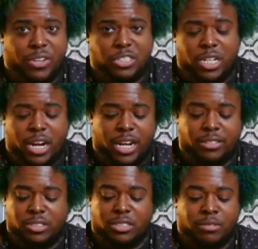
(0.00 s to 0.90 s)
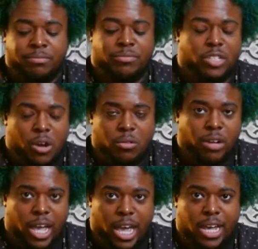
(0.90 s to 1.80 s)
vegetarian, just don't
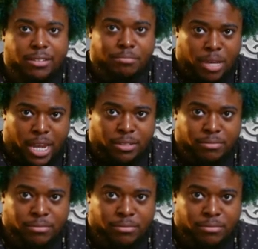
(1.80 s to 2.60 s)
add meat.